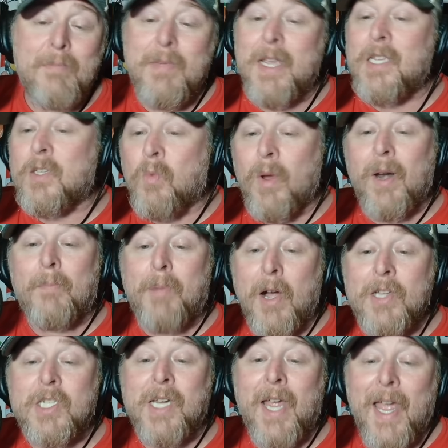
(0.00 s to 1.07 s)
That means when a
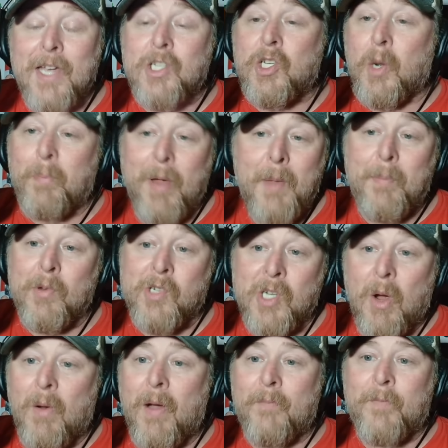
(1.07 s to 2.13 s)
bunch of extra people
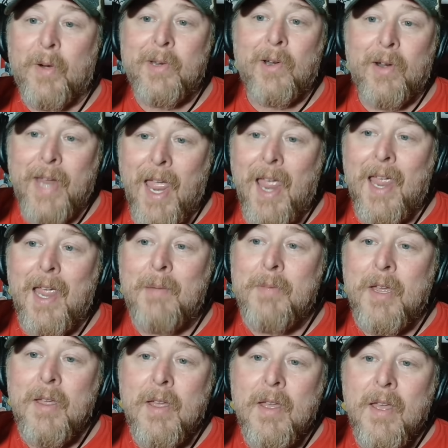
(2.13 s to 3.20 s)
show up for your
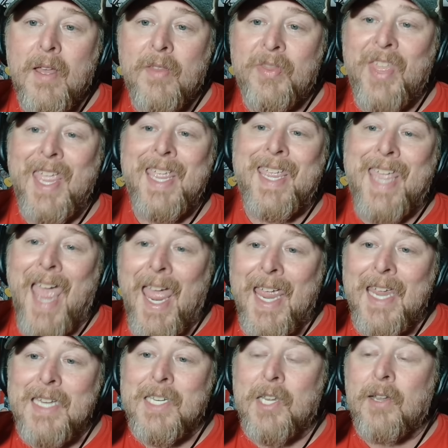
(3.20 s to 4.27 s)
game the
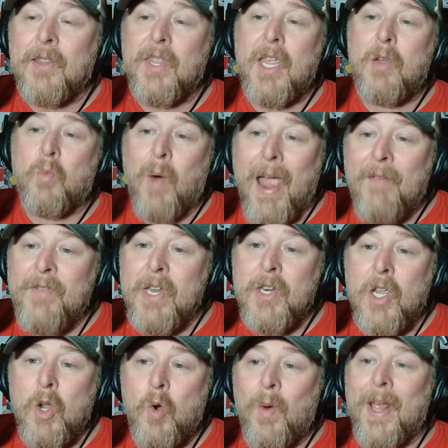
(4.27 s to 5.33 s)
gate, the
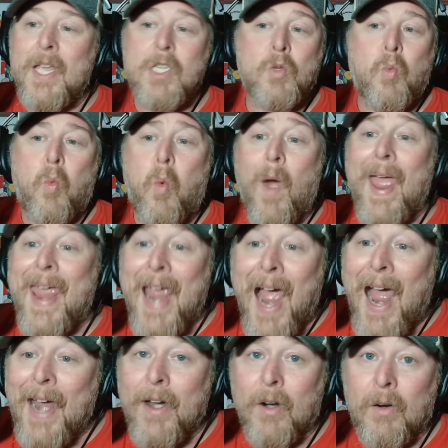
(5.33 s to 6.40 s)
revenue is way
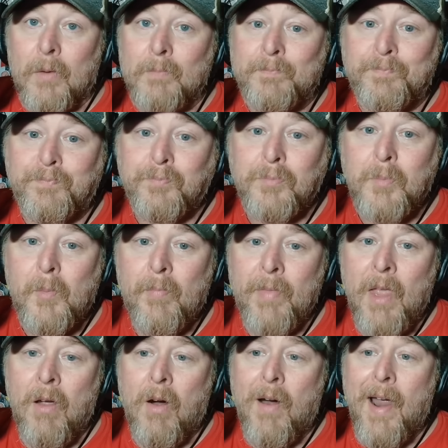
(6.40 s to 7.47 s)
higher.
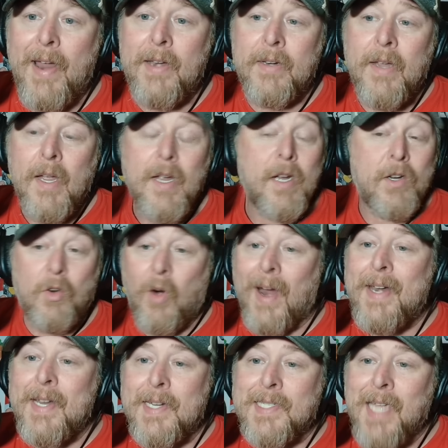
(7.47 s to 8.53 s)
All right.
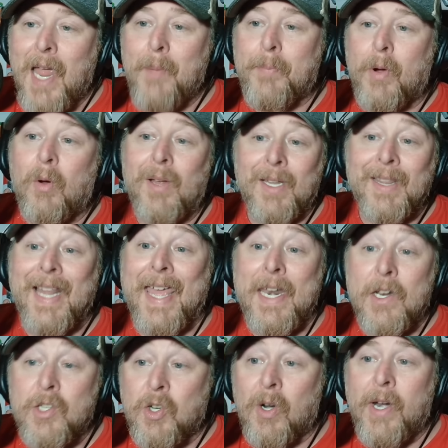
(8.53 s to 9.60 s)
Great example
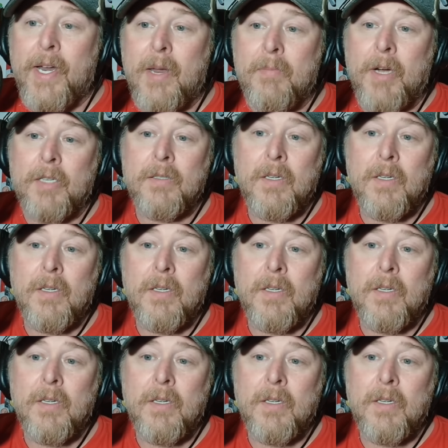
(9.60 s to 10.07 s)
Atlanta Dream.